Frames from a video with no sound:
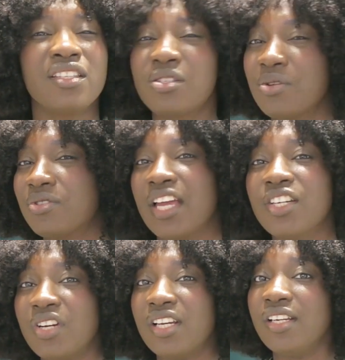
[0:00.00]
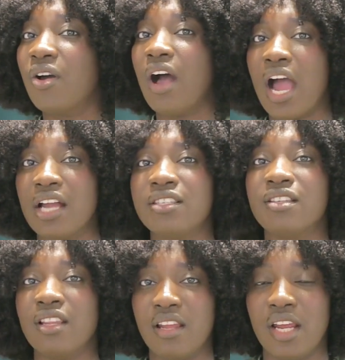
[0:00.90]
These tools are usually not hard
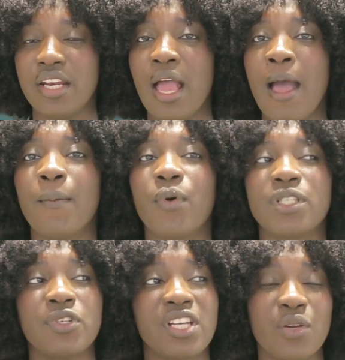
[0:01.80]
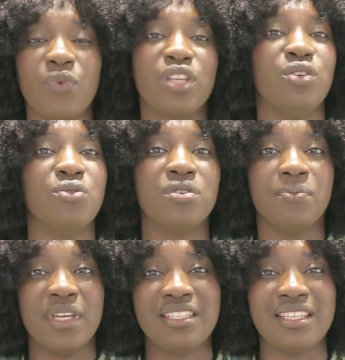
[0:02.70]
to learn, especially when you know the
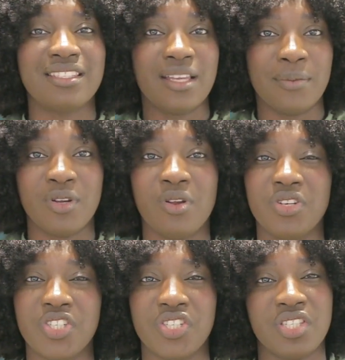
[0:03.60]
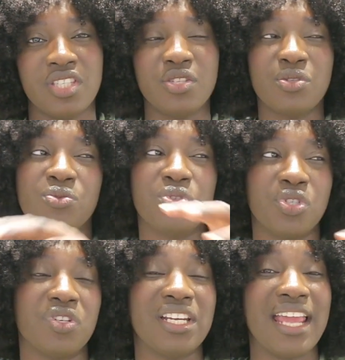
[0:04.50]
basic terminologies. These tools
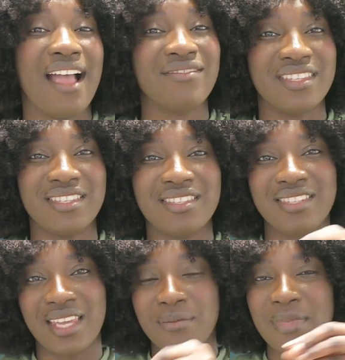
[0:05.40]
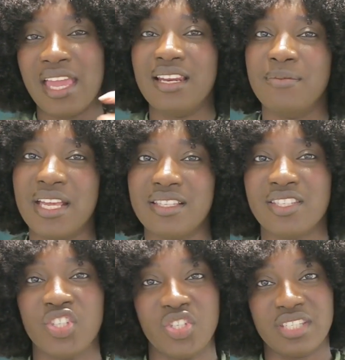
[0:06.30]
usually have the same
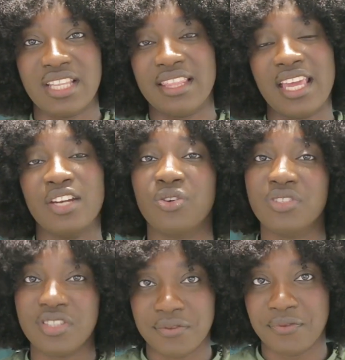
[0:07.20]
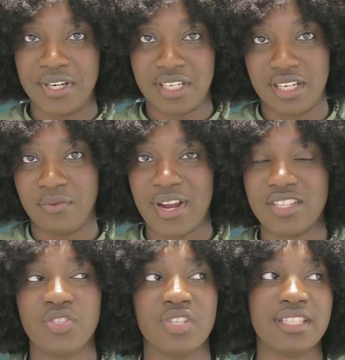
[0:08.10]
elements, it's just that they are done differently,
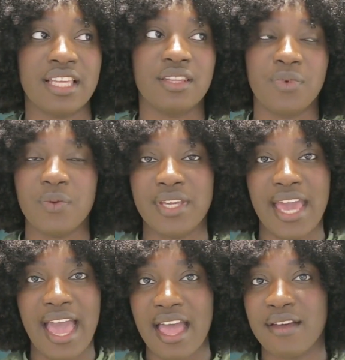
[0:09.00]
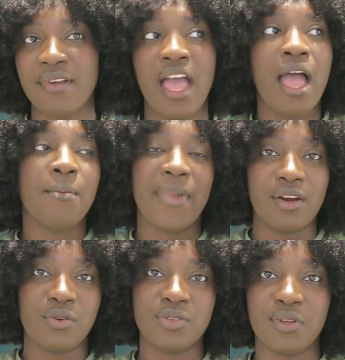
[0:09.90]
right? It's just like the way we have
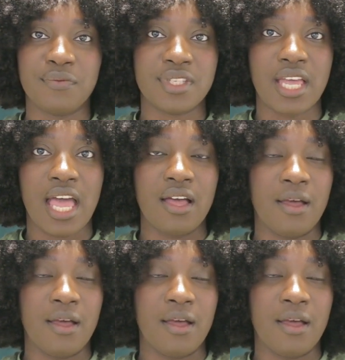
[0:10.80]
Microsoft